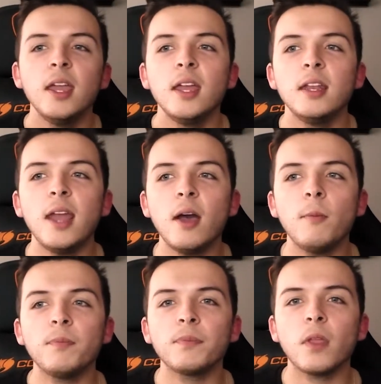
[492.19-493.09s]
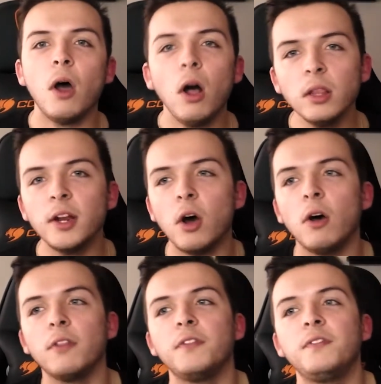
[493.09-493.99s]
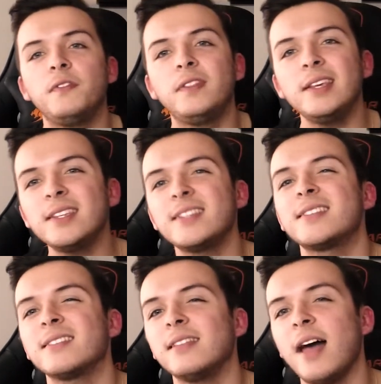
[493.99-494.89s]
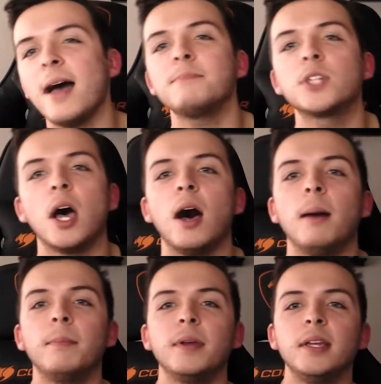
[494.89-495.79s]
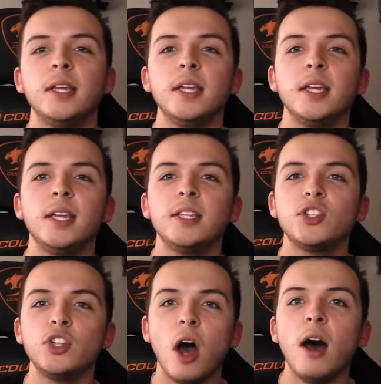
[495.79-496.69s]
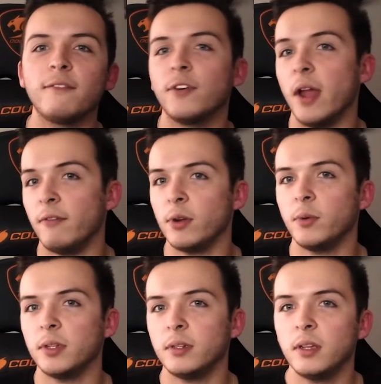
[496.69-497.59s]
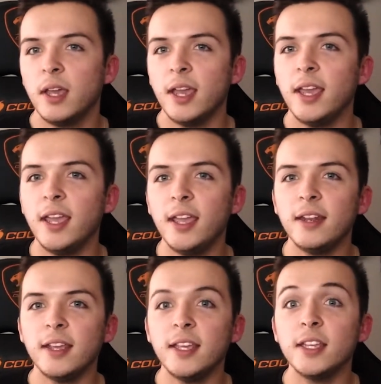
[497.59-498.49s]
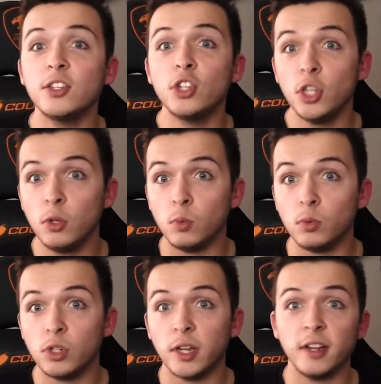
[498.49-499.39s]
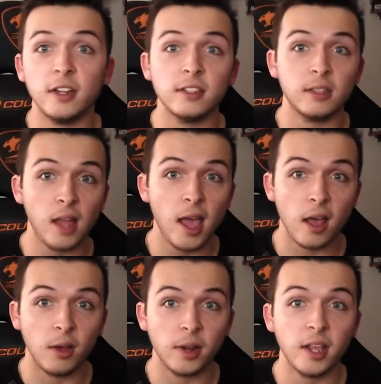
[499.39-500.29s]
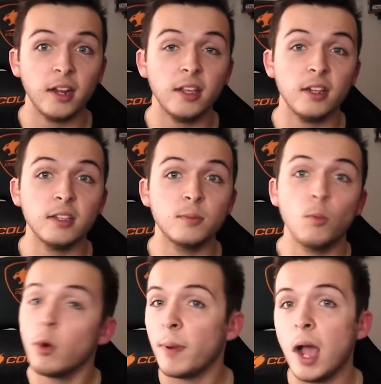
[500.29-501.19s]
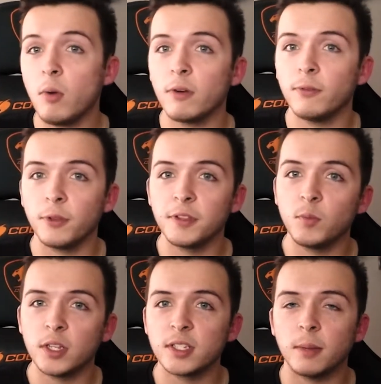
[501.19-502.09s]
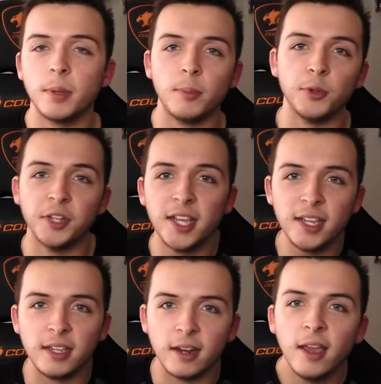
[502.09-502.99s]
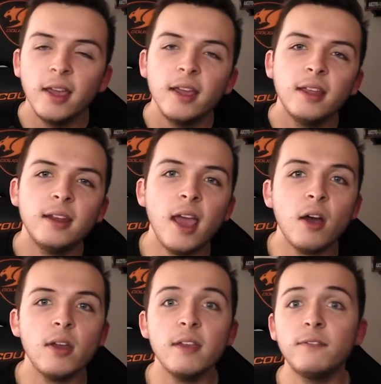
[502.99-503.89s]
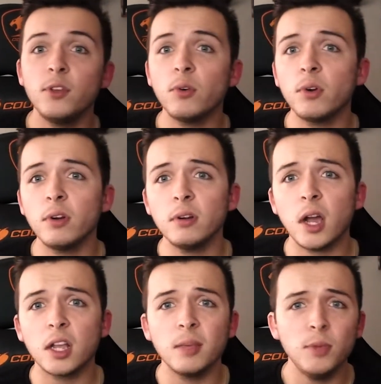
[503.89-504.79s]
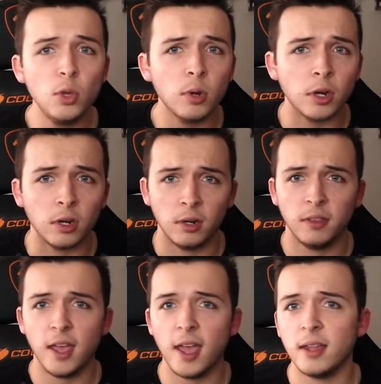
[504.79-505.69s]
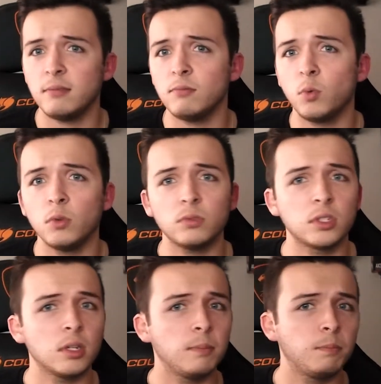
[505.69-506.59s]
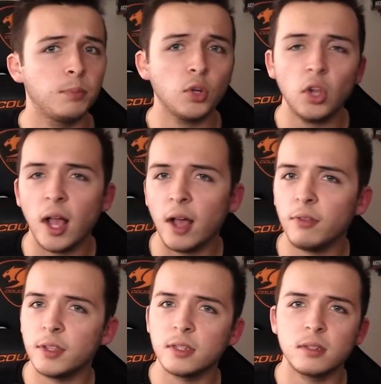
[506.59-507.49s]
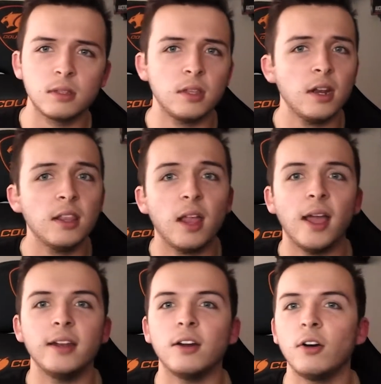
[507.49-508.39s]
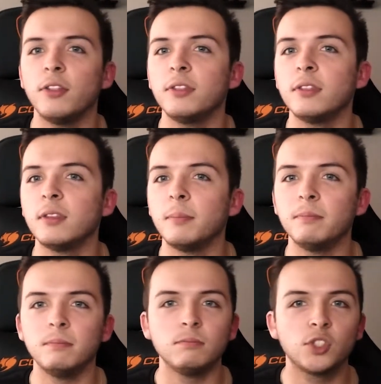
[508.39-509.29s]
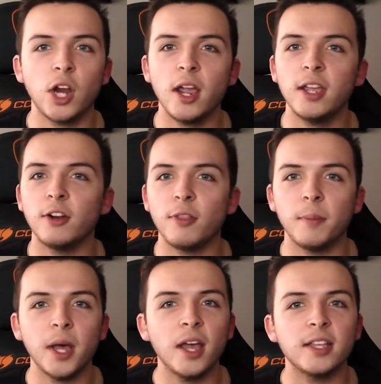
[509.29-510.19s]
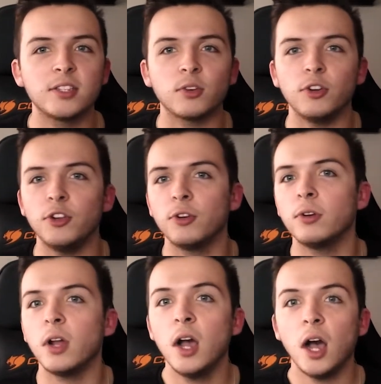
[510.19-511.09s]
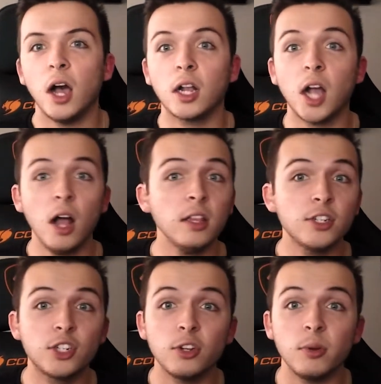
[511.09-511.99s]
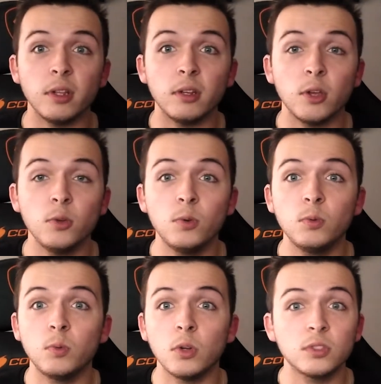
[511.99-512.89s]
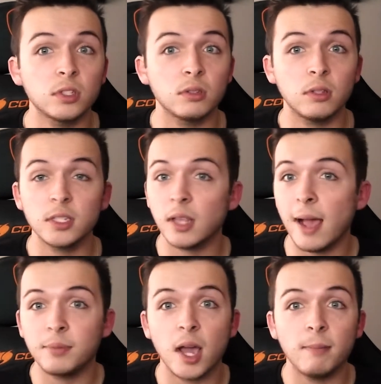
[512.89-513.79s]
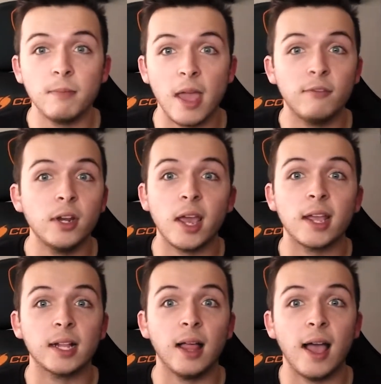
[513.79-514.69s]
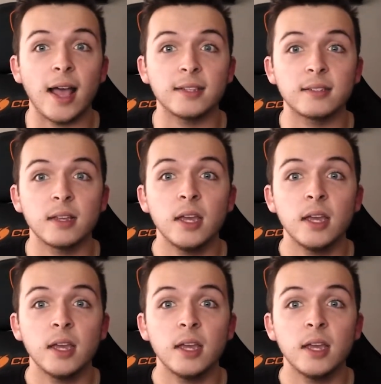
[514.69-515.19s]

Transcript: Now, all in all, this laptop is not for everyone. It is huge and it is loud and it is more powerful than what some people need. Now, if you're a commuter that wants to pull out this thinner light on the train or the bus, or you're a college student who wants this laptop every day in class,